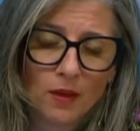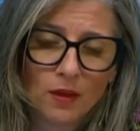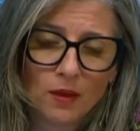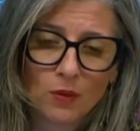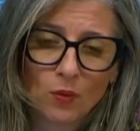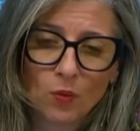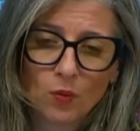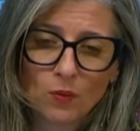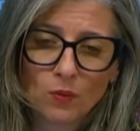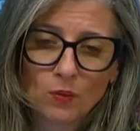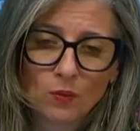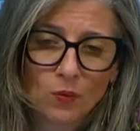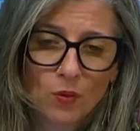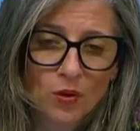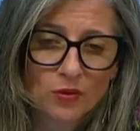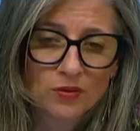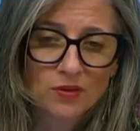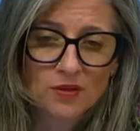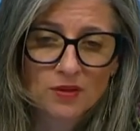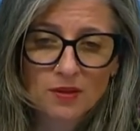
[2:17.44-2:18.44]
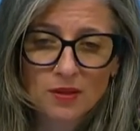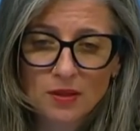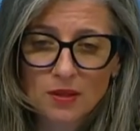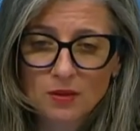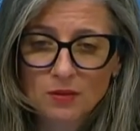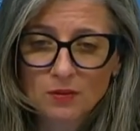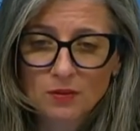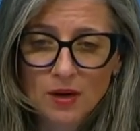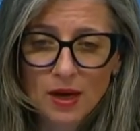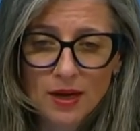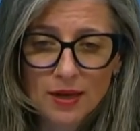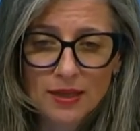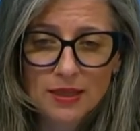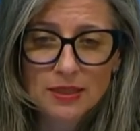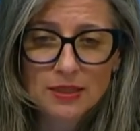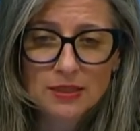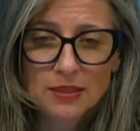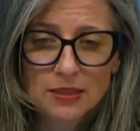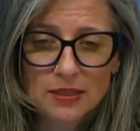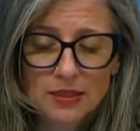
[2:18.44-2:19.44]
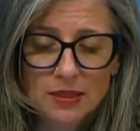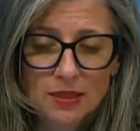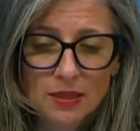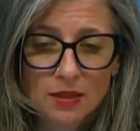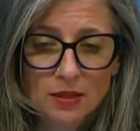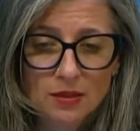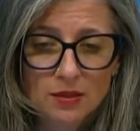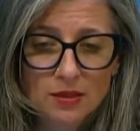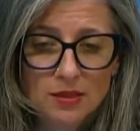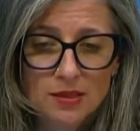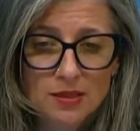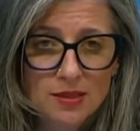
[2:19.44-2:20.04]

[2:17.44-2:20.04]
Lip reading: what the right to